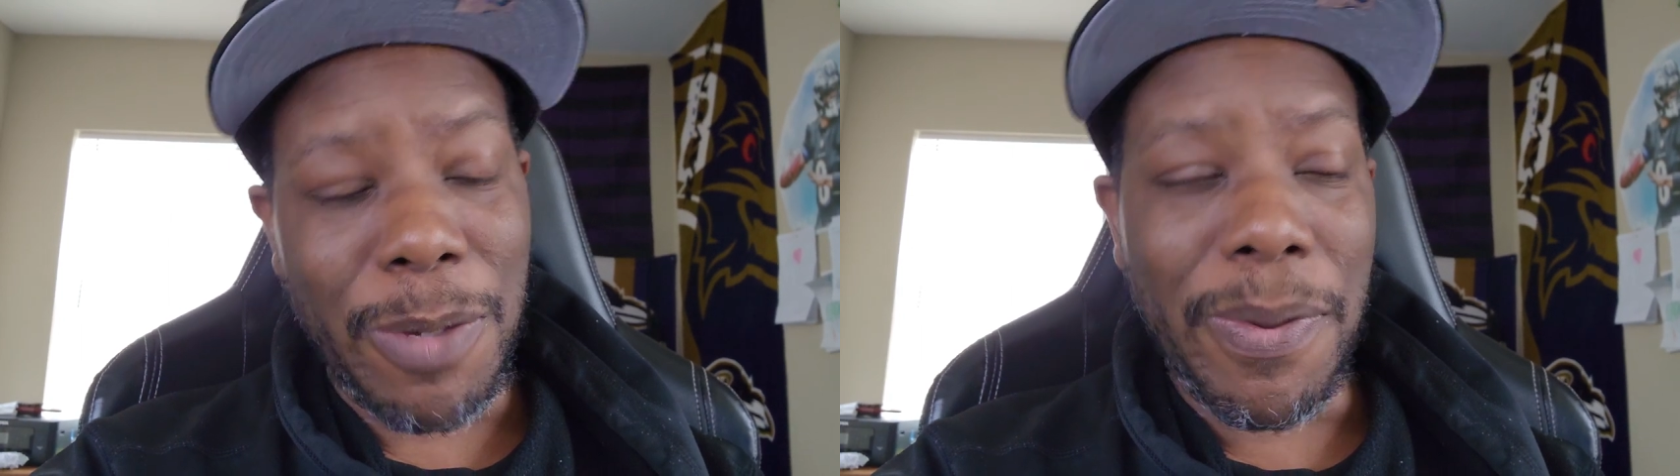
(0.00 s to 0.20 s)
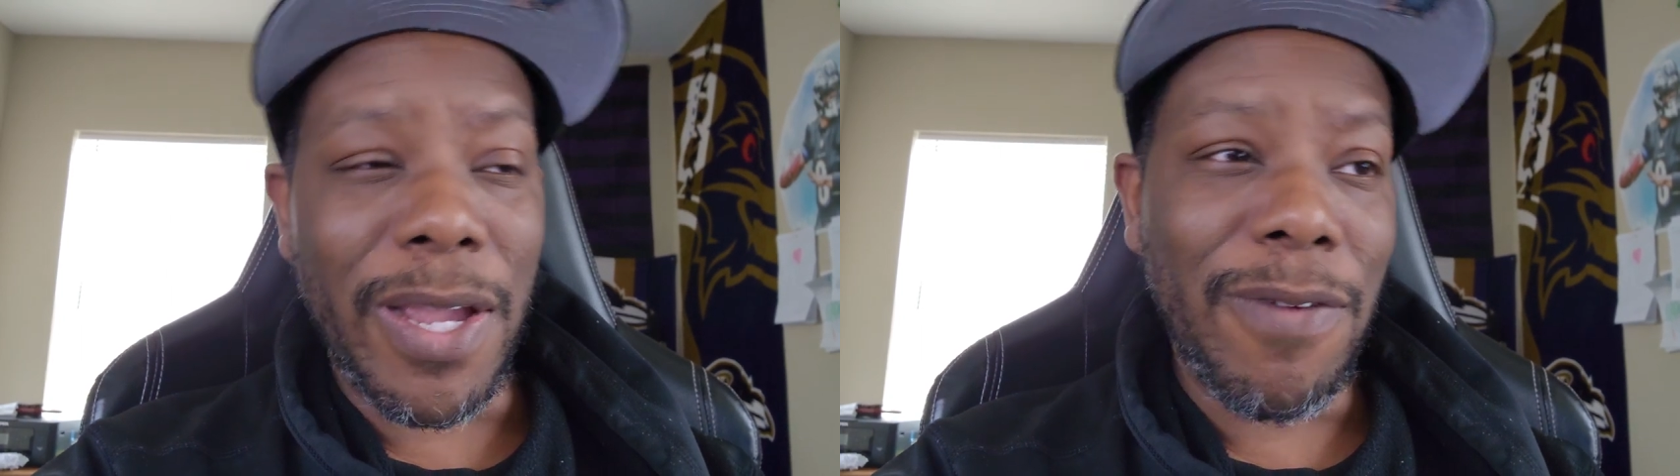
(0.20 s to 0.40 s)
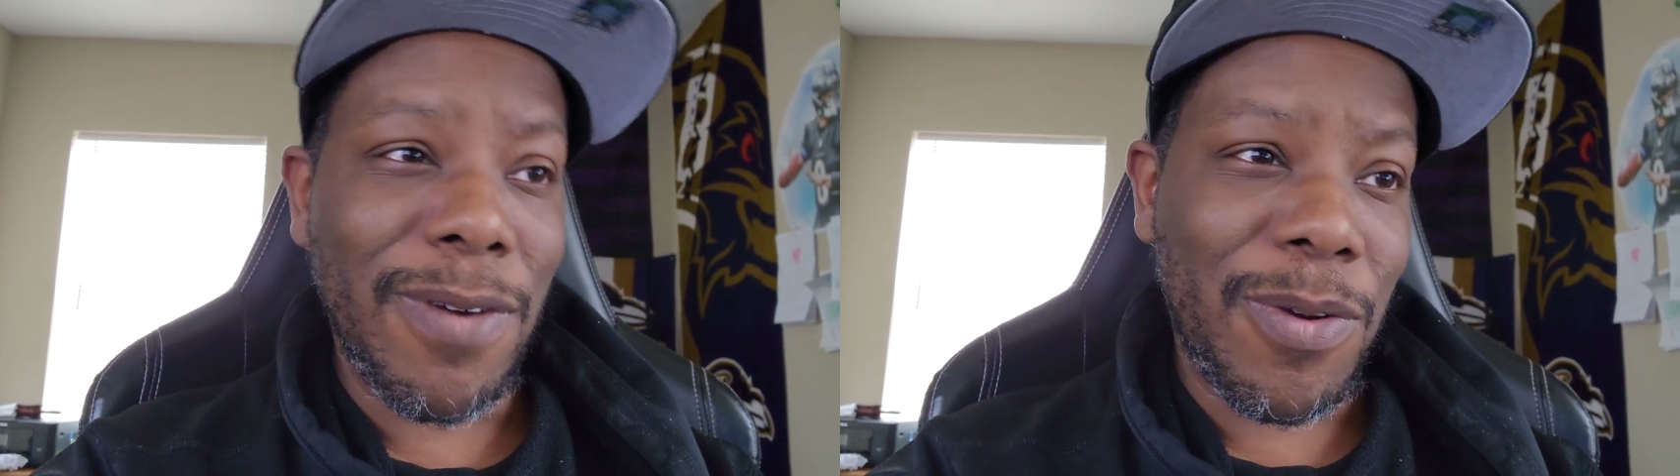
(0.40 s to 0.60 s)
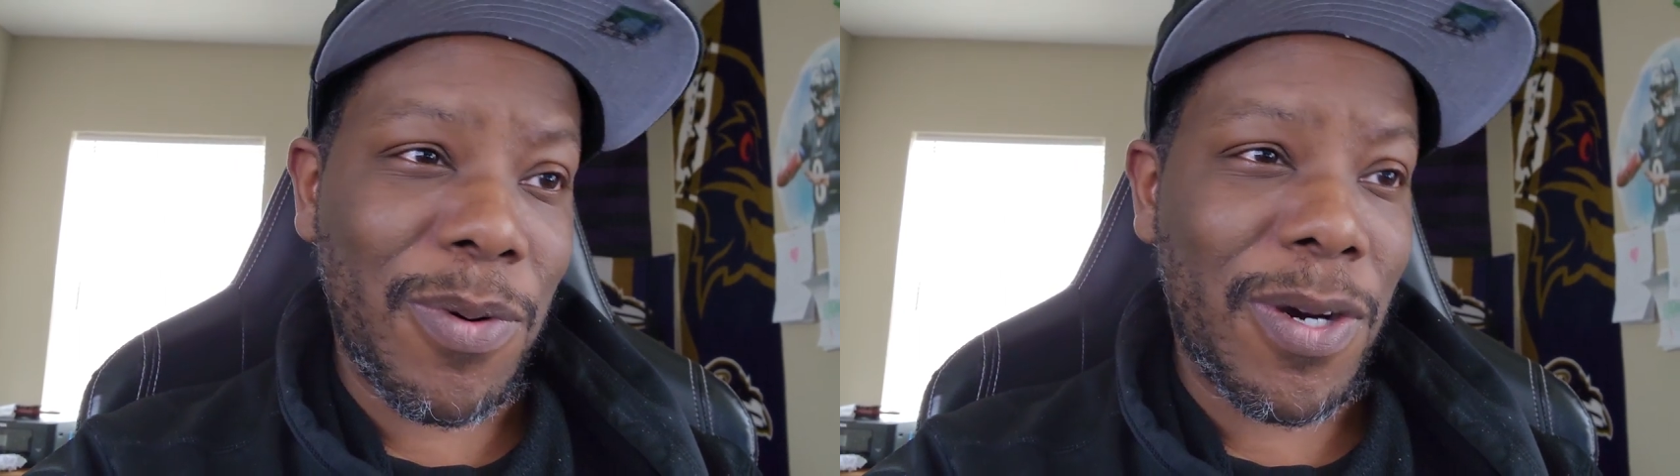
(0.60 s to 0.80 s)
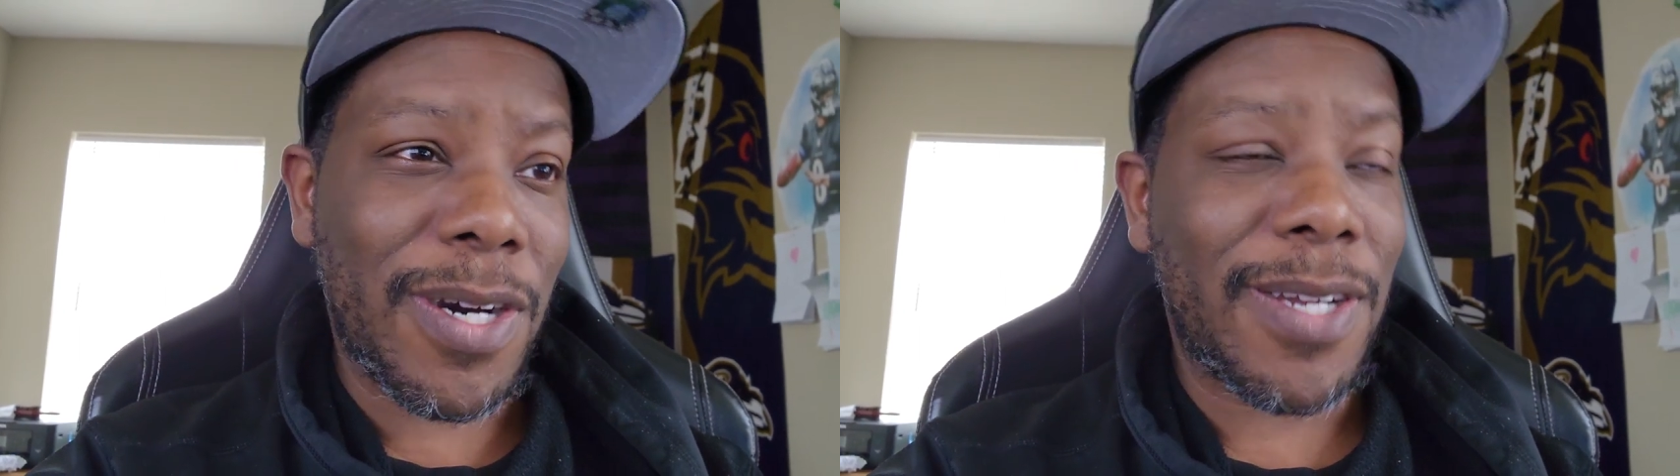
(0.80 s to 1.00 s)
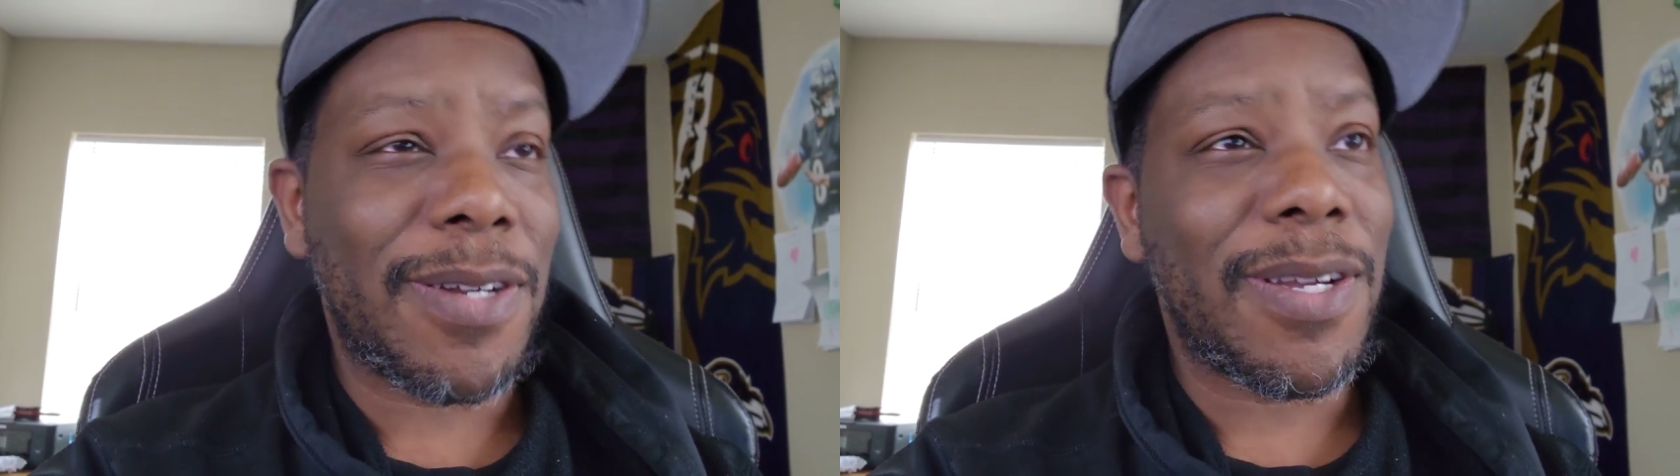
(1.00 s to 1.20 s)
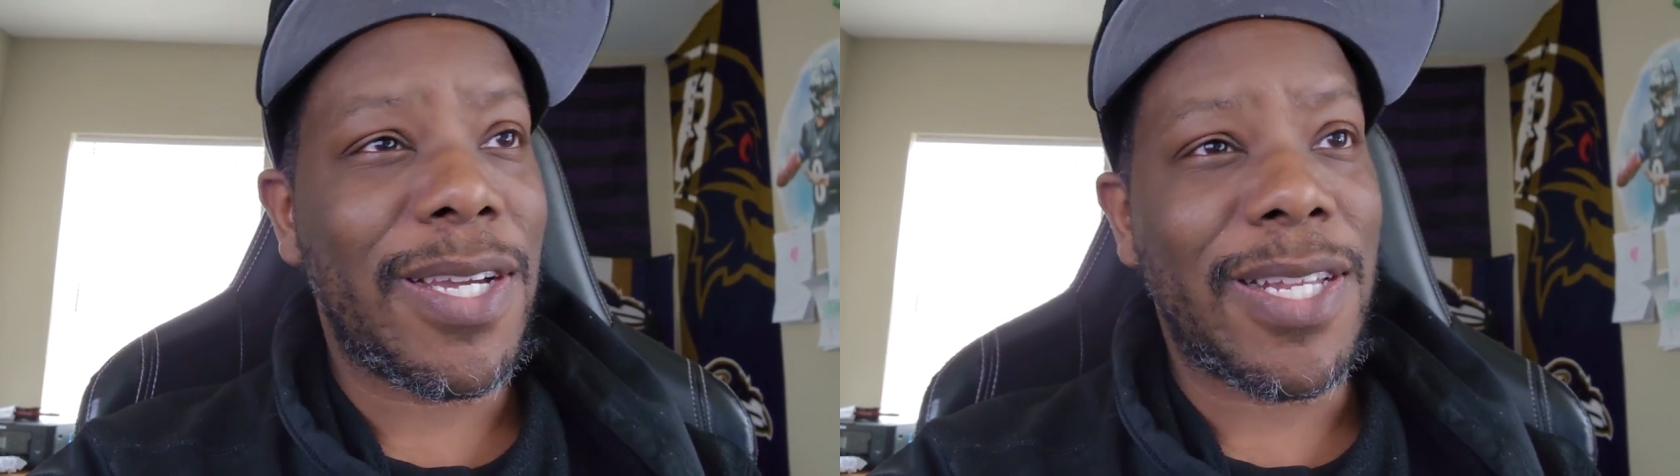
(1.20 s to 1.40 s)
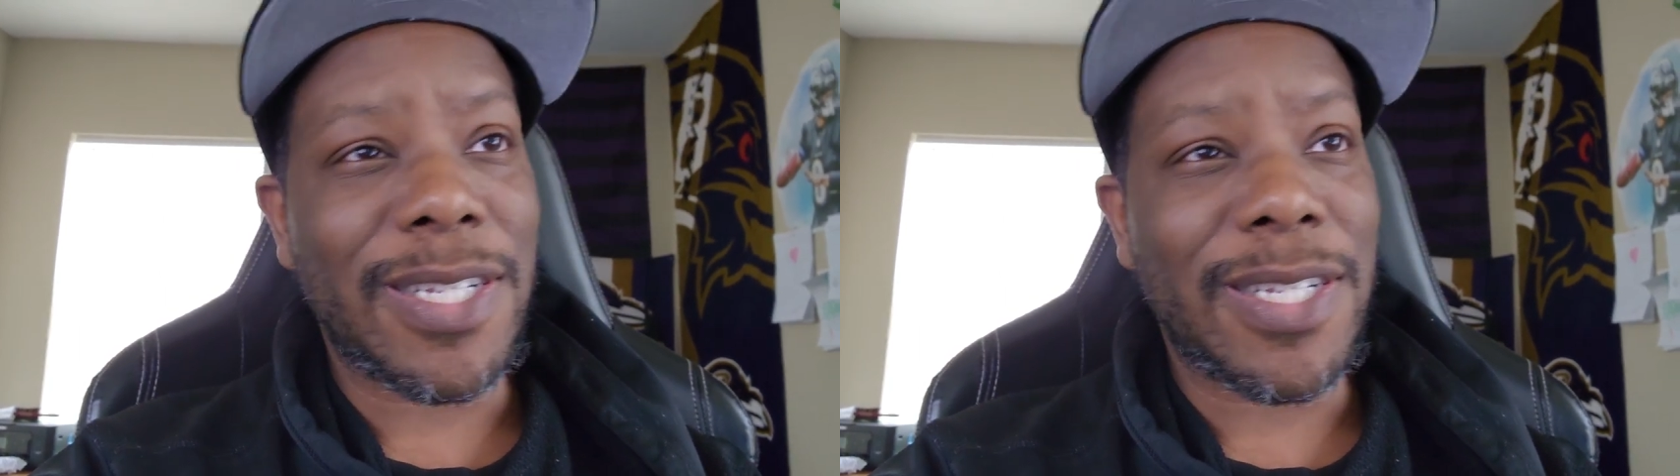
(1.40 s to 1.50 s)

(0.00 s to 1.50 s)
You pay Raquan, okay,